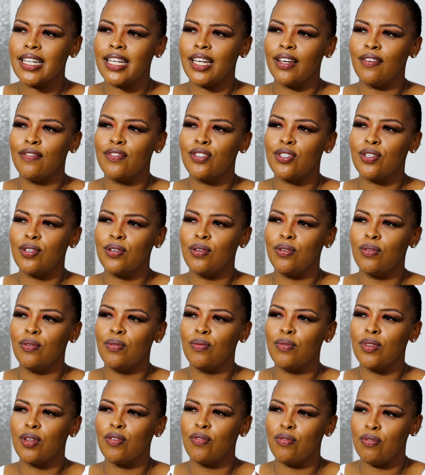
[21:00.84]
gives you
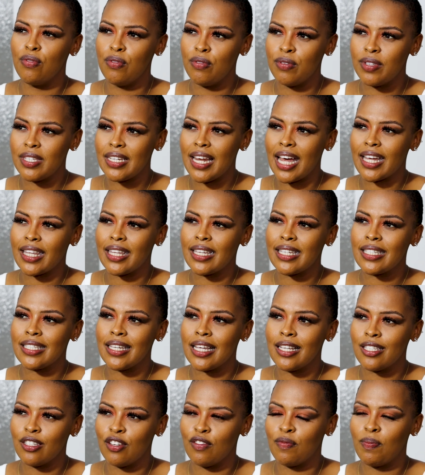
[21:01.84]
the roots, like the
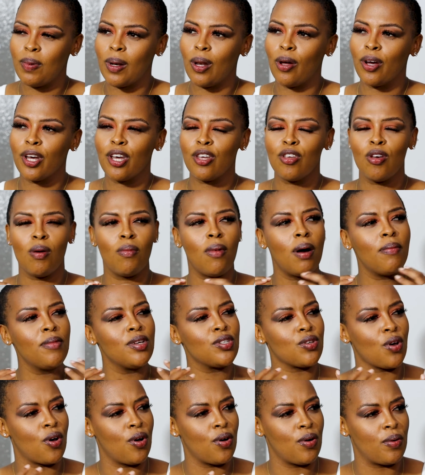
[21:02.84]
sense of belonging. Your mom is
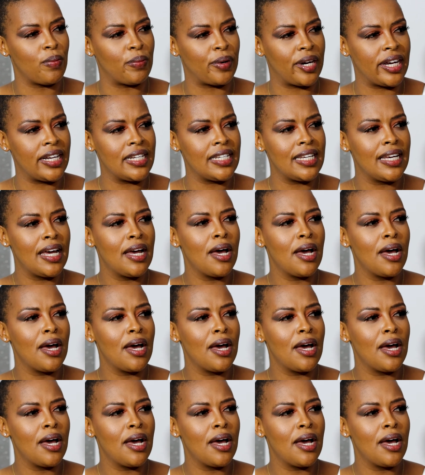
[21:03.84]
home, right?